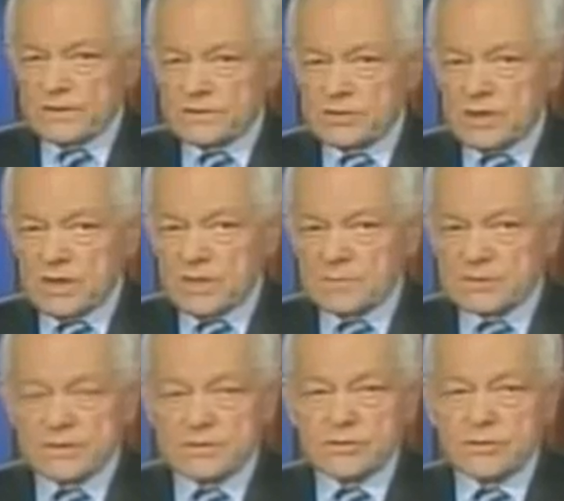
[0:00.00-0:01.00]
their
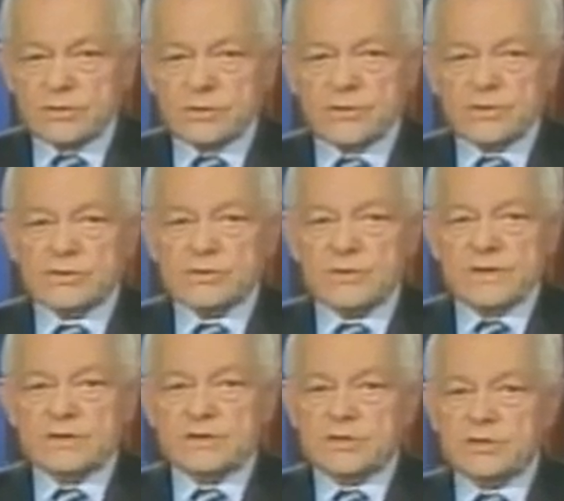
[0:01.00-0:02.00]
jobs and took to the
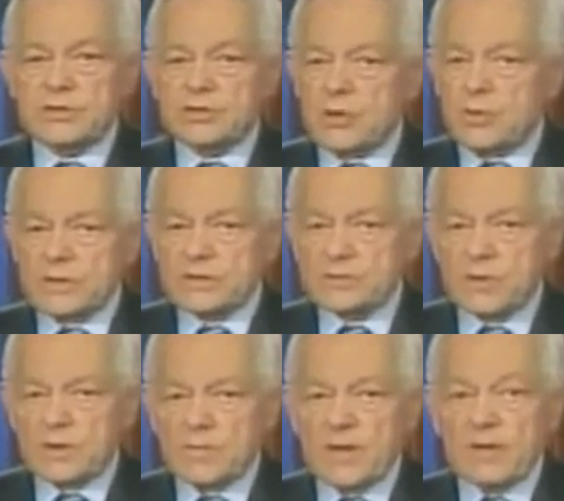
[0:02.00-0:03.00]
streets to show us
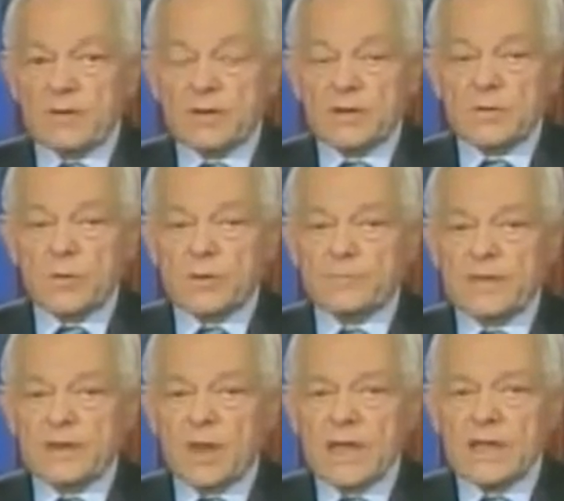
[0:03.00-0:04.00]
what America would
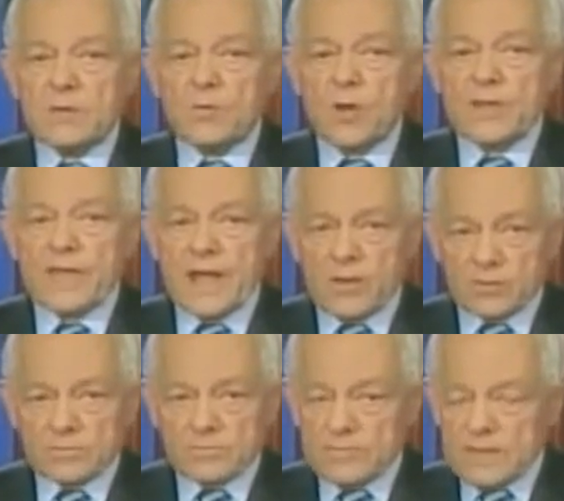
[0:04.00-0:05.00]
be like
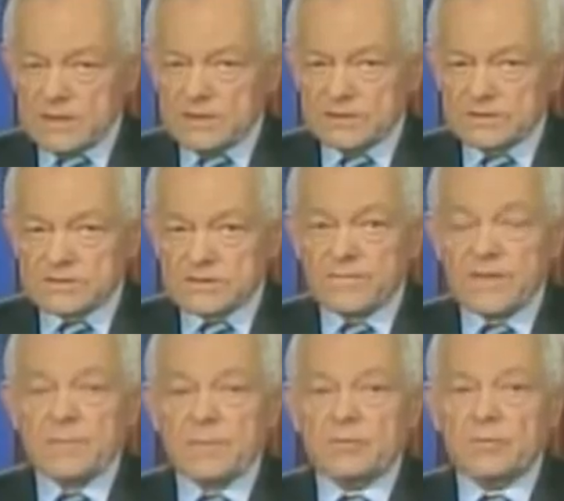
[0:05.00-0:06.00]
without millions of
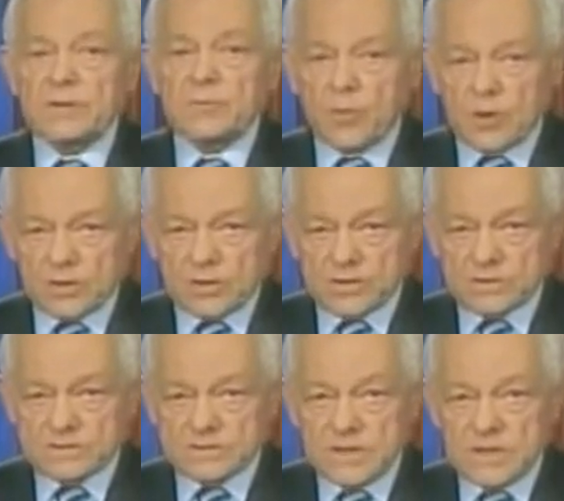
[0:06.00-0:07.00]
immigrant
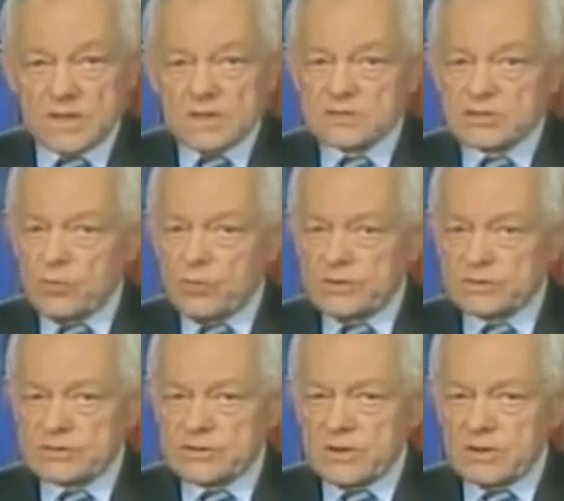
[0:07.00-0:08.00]
workers. So
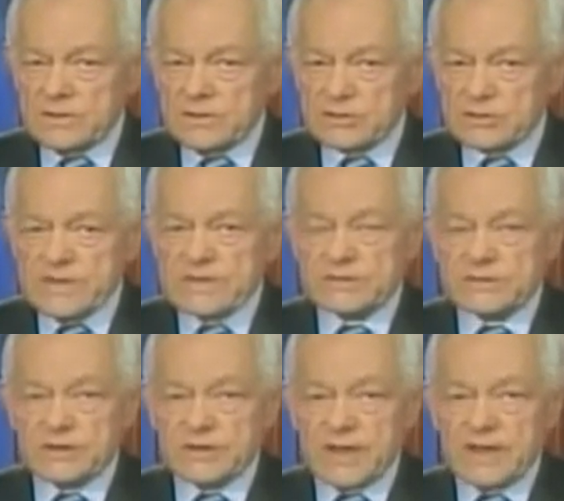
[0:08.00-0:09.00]
we'll start in the streets
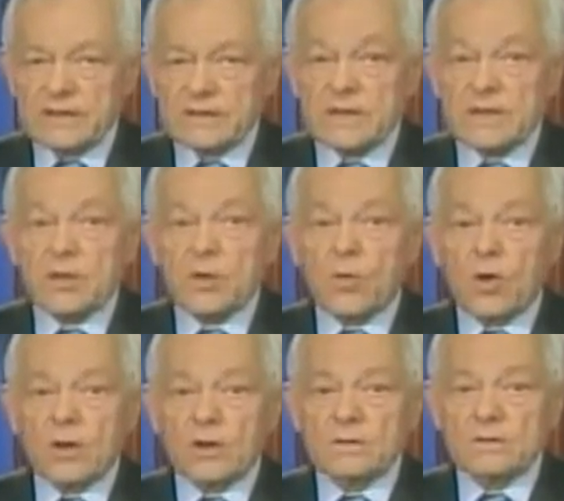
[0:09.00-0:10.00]
tonight and go
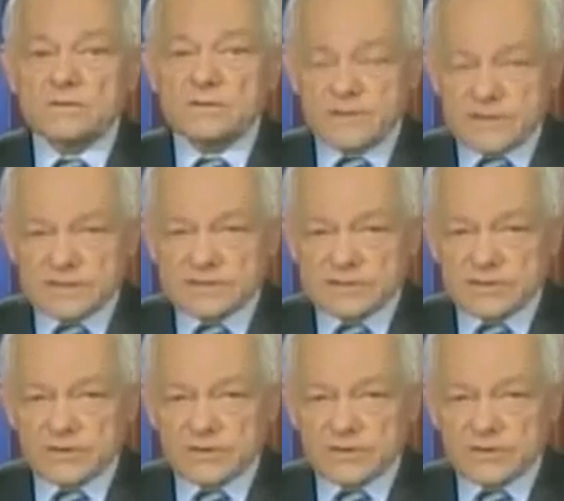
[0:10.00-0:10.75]
on to these